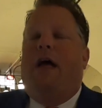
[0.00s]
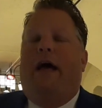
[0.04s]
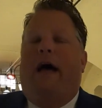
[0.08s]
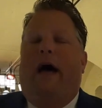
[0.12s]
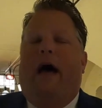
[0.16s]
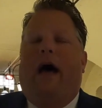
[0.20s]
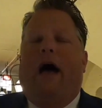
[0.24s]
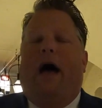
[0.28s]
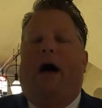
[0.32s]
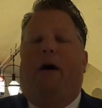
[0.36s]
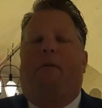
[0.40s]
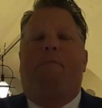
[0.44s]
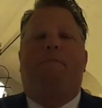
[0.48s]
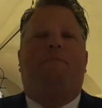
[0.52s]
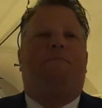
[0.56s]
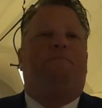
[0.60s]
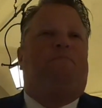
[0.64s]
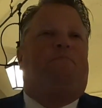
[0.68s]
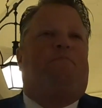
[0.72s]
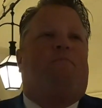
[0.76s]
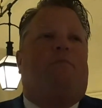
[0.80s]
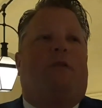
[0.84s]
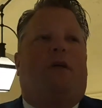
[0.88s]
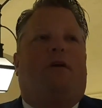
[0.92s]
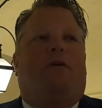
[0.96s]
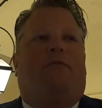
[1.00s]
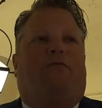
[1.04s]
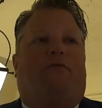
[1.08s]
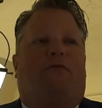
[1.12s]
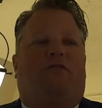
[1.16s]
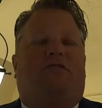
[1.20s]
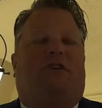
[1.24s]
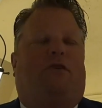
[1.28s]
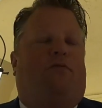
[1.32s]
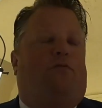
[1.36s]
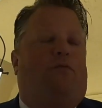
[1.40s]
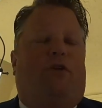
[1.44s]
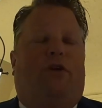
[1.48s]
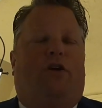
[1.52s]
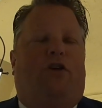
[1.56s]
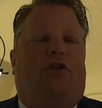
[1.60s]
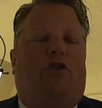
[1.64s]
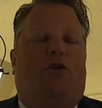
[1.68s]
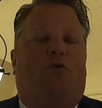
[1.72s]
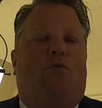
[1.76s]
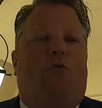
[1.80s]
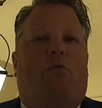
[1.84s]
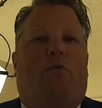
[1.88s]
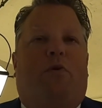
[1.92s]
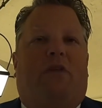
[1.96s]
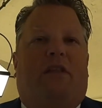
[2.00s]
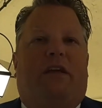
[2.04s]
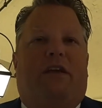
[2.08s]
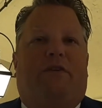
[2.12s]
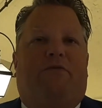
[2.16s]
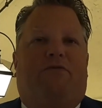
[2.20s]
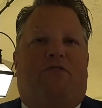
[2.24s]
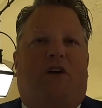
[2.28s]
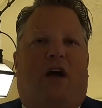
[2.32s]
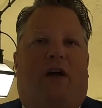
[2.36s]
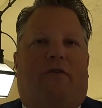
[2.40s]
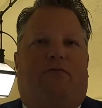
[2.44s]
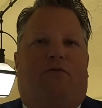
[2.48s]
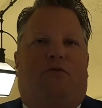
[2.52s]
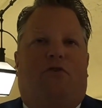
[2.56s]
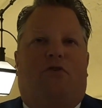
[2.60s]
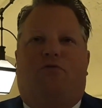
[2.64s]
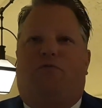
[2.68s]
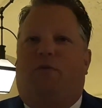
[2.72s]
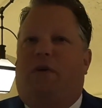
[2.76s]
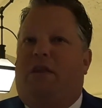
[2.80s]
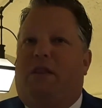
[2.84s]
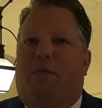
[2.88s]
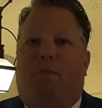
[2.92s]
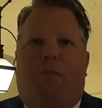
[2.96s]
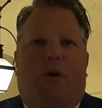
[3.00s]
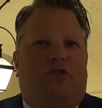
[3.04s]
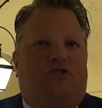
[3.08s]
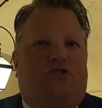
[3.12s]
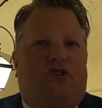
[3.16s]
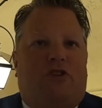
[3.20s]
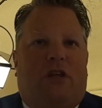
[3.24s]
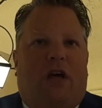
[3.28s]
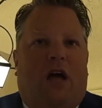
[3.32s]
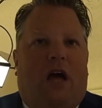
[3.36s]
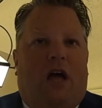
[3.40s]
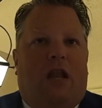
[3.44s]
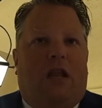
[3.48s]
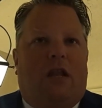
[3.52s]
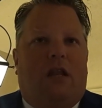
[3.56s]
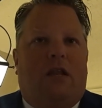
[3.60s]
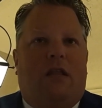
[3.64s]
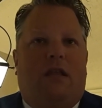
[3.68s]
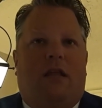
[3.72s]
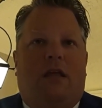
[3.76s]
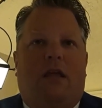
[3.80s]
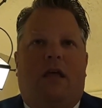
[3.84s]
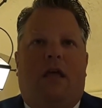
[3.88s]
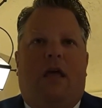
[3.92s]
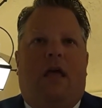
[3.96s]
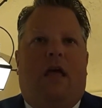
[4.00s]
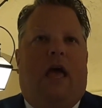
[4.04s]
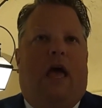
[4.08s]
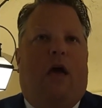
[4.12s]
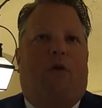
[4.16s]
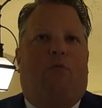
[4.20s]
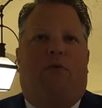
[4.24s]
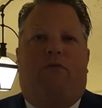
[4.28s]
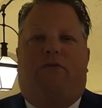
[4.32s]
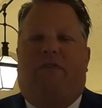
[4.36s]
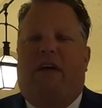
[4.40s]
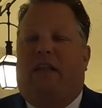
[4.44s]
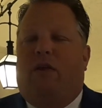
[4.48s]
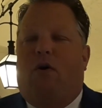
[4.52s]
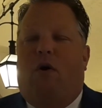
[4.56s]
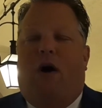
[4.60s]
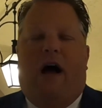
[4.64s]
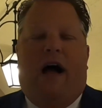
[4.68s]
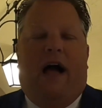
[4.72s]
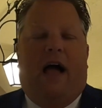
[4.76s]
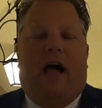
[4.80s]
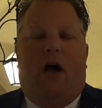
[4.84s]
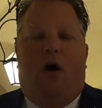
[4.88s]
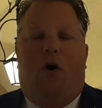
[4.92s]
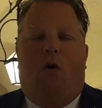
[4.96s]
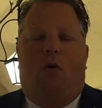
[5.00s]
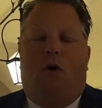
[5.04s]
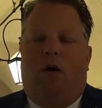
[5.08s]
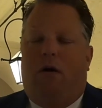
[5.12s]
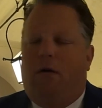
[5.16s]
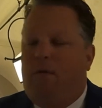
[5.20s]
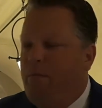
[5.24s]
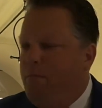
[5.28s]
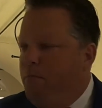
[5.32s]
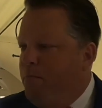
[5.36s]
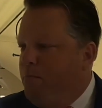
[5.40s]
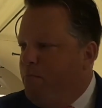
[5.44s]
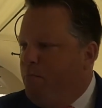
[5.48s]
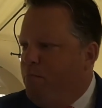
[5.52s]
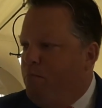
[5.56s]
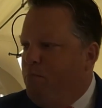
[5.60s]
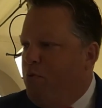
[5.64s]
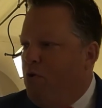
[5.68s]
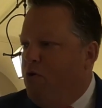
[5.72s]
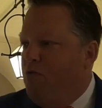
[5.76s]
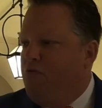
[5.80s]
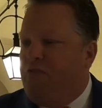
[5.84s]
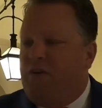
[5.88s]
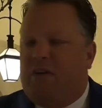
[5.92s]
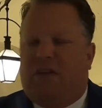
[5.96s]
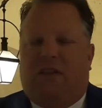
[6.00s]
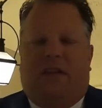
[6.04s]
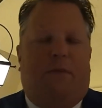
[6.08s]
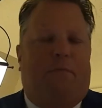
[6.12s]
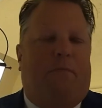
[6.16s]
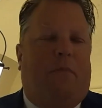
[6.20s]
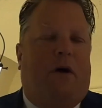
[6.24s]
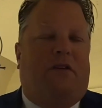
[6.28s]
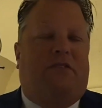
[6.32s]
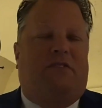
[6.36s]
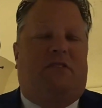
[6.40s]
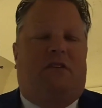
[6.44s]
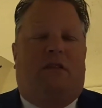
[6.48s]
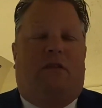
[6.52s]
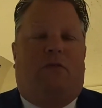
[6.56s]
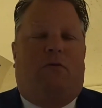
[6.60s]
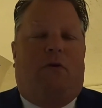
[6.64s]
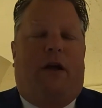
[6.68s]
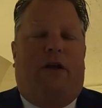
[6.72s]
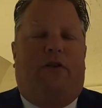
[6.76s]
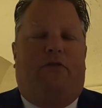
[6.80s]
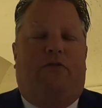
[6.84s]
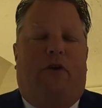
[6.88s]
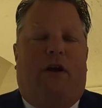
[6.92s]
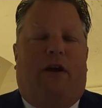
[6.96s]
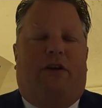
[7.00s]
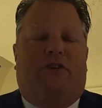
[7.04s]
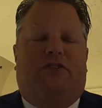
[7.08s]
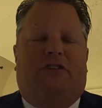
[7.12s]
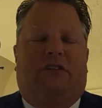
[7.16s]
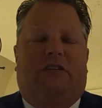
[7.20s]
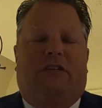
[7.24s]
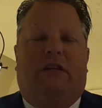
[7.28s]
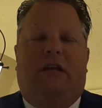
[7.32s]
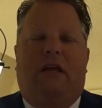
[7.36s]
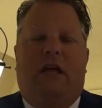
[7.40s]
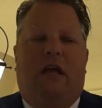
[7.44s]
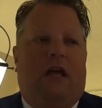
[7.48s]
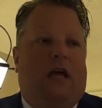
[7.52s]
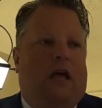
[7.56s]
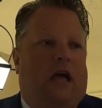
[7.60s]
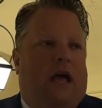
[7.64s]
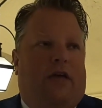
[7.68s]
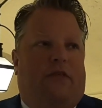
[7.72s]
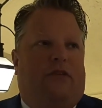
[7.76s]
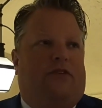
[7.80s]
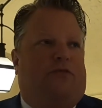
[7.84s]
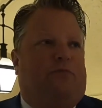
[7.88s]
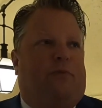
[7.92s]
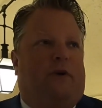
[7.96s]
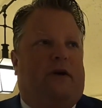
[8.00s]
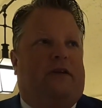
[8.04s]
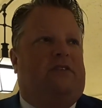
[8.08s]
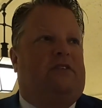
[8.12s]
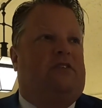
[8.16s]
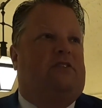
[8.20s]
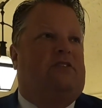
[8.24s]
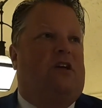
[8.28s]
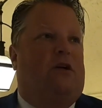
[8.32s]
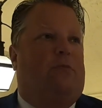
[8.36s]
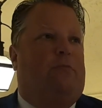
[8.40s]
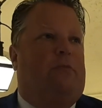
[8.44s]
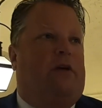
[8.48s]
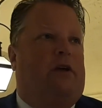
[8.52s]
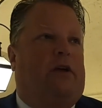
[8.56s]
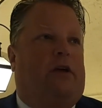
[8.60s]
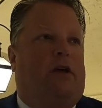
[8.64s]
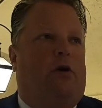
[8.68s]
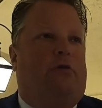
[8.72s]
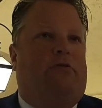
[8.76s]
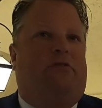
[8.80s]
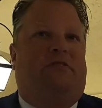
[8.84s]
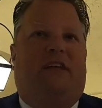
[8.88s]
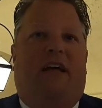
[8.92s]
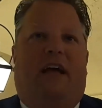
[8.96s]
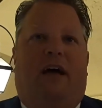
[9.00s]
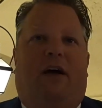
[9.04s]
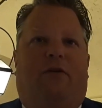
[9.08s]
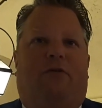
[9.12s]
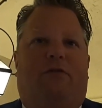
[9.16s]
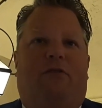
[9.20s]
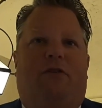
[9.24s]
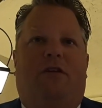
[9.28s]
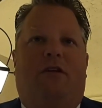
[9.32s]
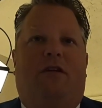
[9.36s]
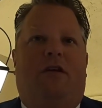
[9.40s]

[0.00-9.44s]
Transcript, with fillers: Um, first off, what are you gonna do when we leave, Jon? First, we get the budget done, ah. and we've got Ohio perfectly buzzing in the right direction, and this place is gonna be a ghost town.